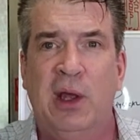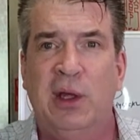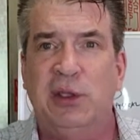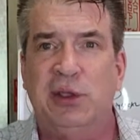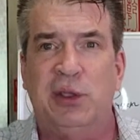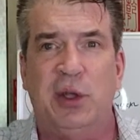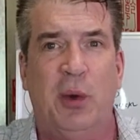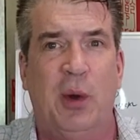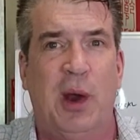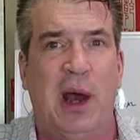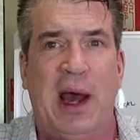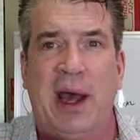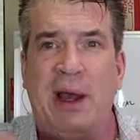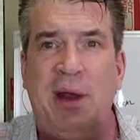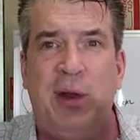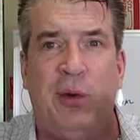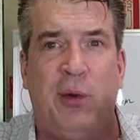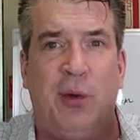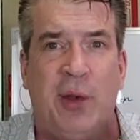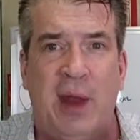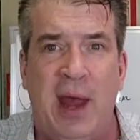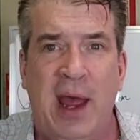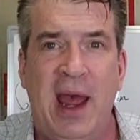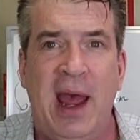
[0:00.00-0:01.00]
So I
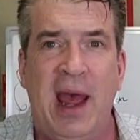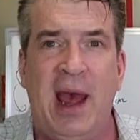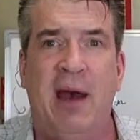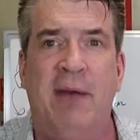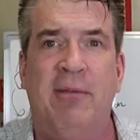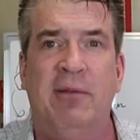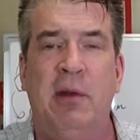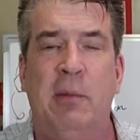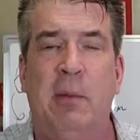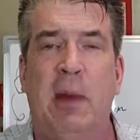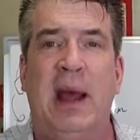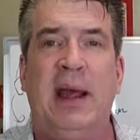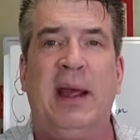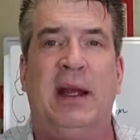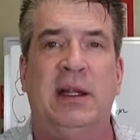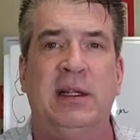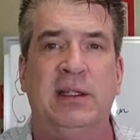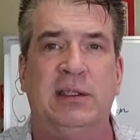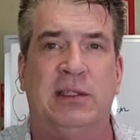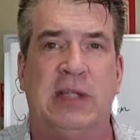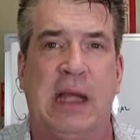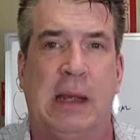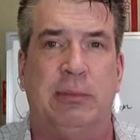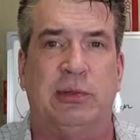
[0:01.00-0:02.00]
don't have in my
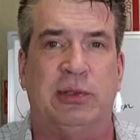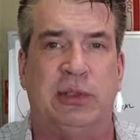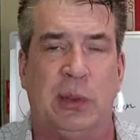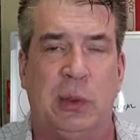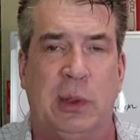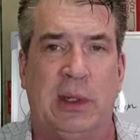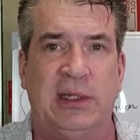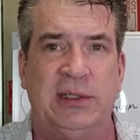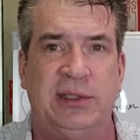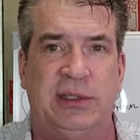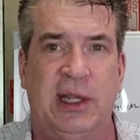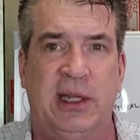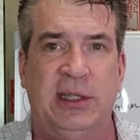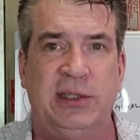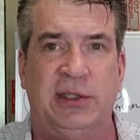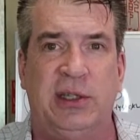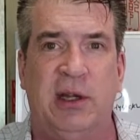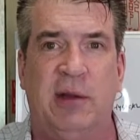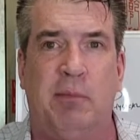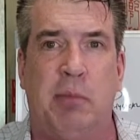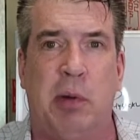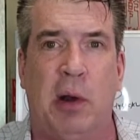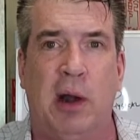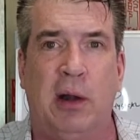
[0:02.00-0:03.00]
conceptualization
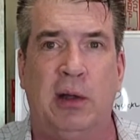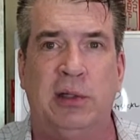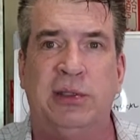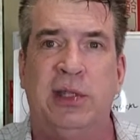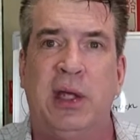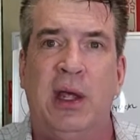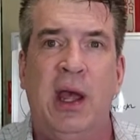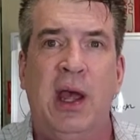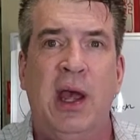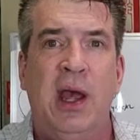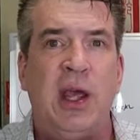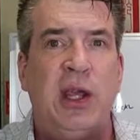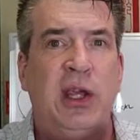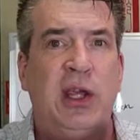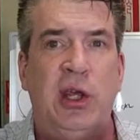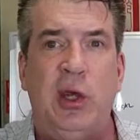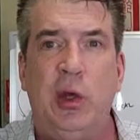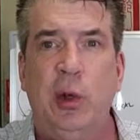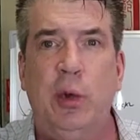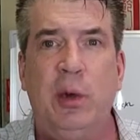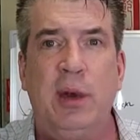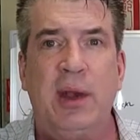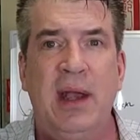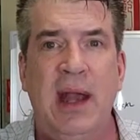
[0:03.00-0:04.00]
of parts
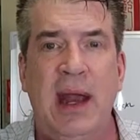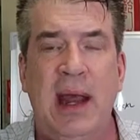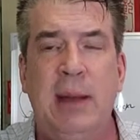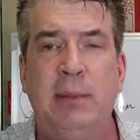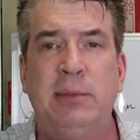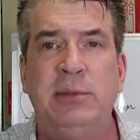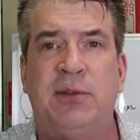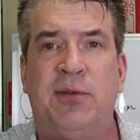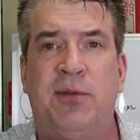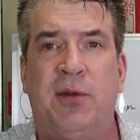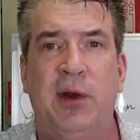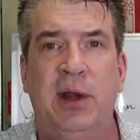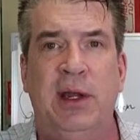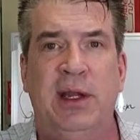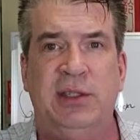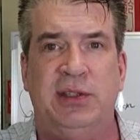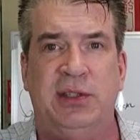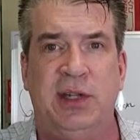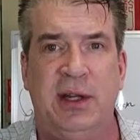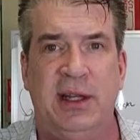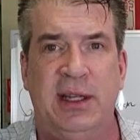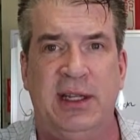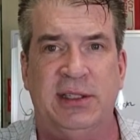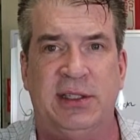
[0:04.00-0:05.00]
cute names for
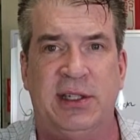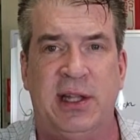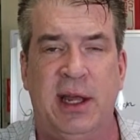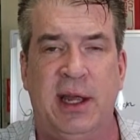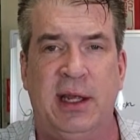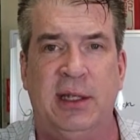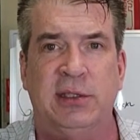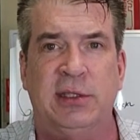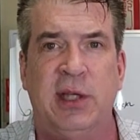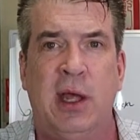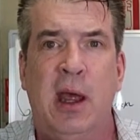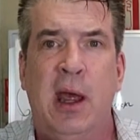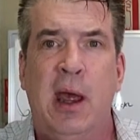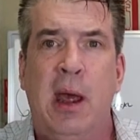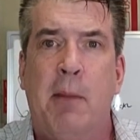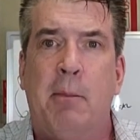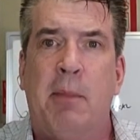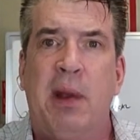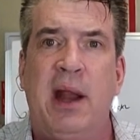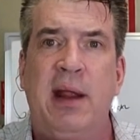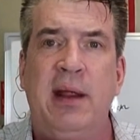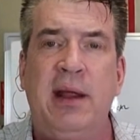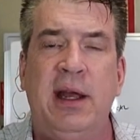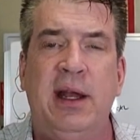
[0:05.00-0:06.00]
each of these things,
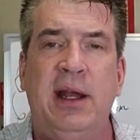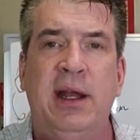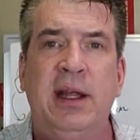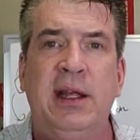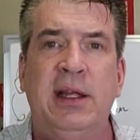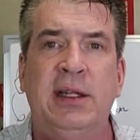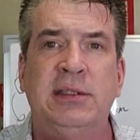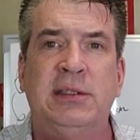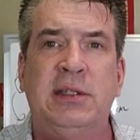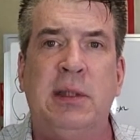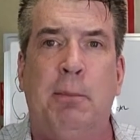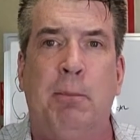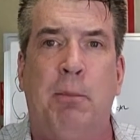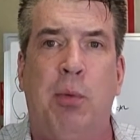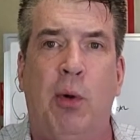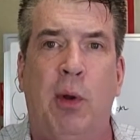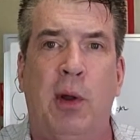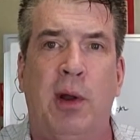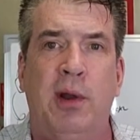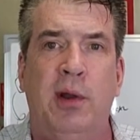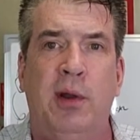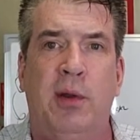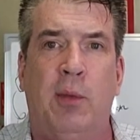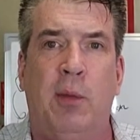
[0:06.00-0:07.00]
but I think it is
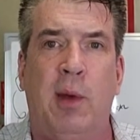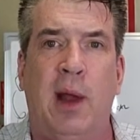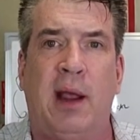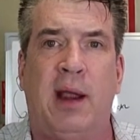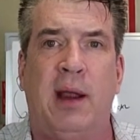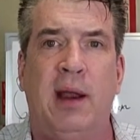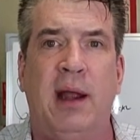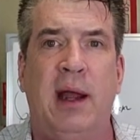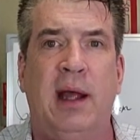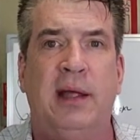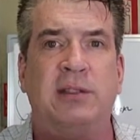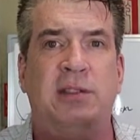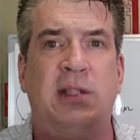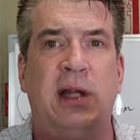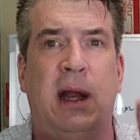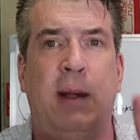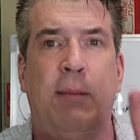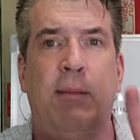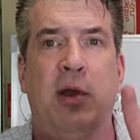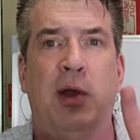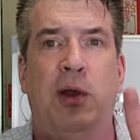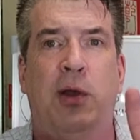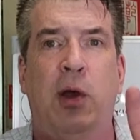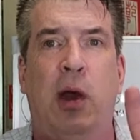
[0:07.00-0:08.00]
important to recognize that
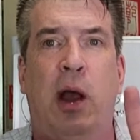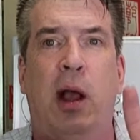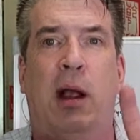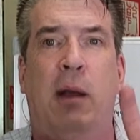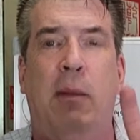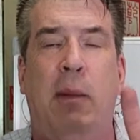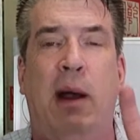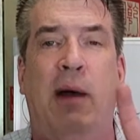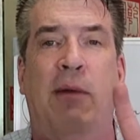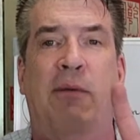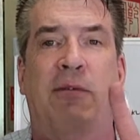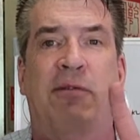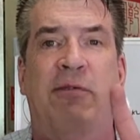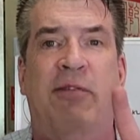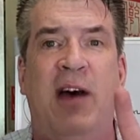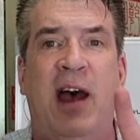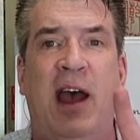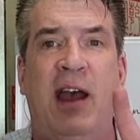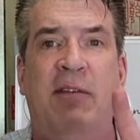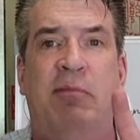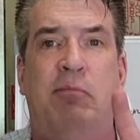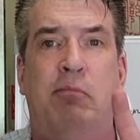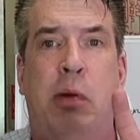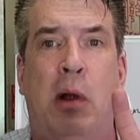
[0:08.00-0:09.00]
I'm going to talk about
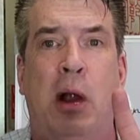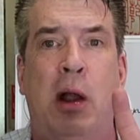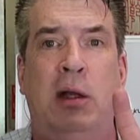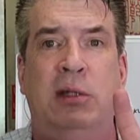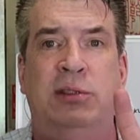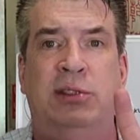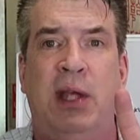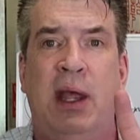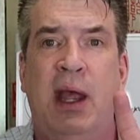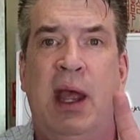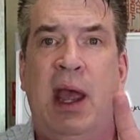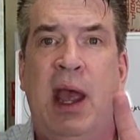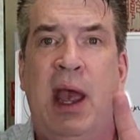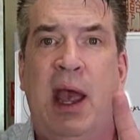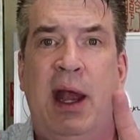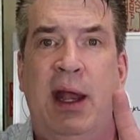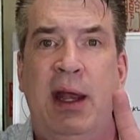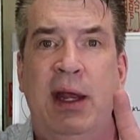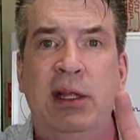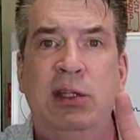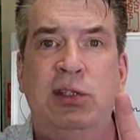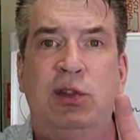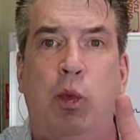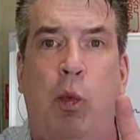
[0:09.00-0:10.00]
five parts,
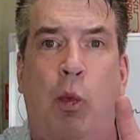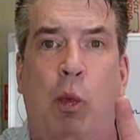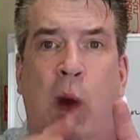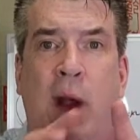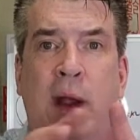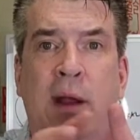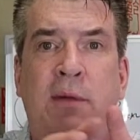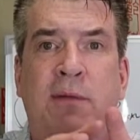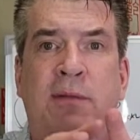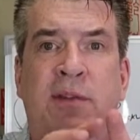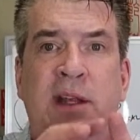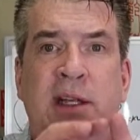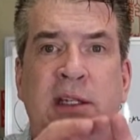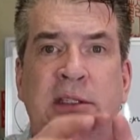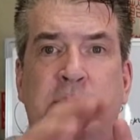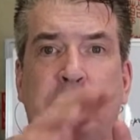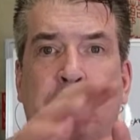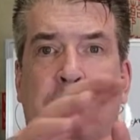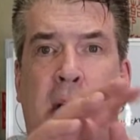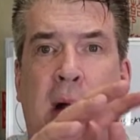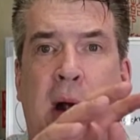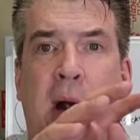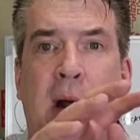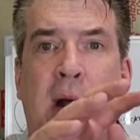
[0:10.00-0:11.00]
and each one of these
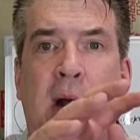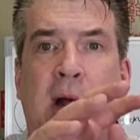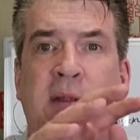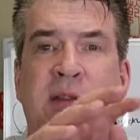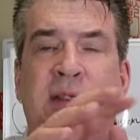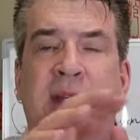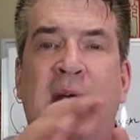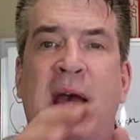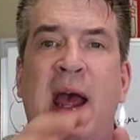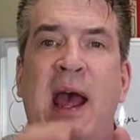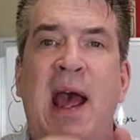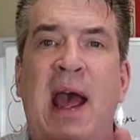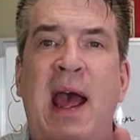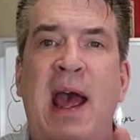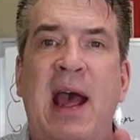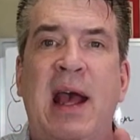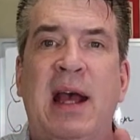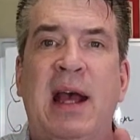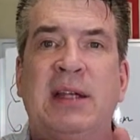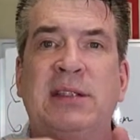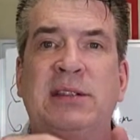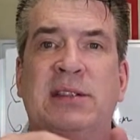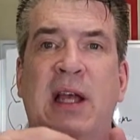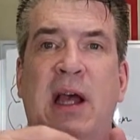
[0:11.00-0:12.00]
parts
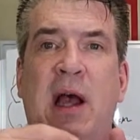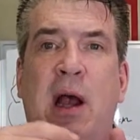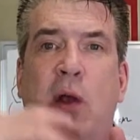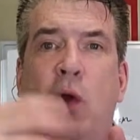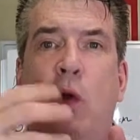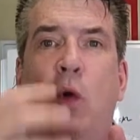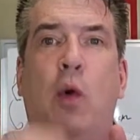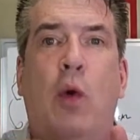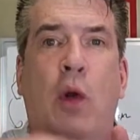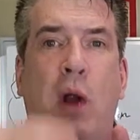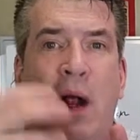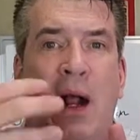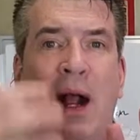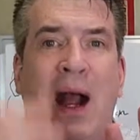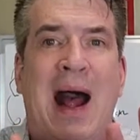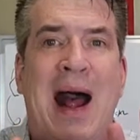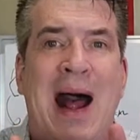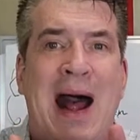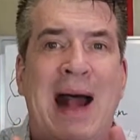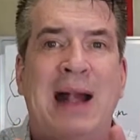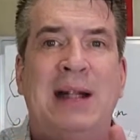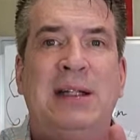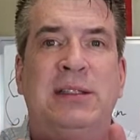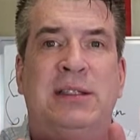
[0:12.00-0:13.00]
has a core
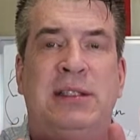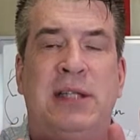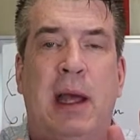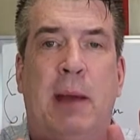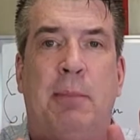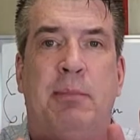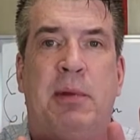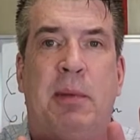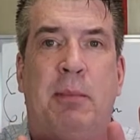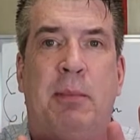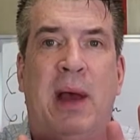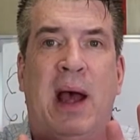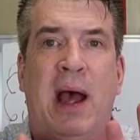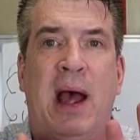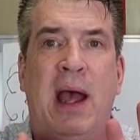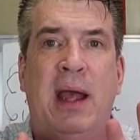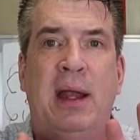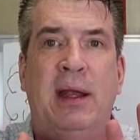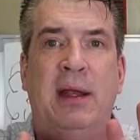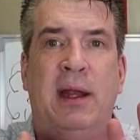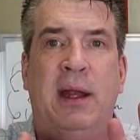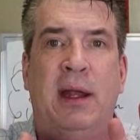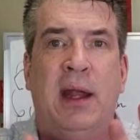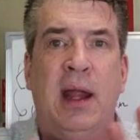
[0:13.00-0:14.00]
concept
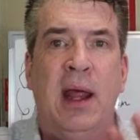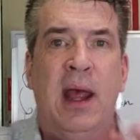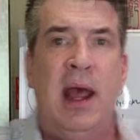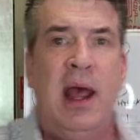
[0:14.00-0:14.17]
behind it.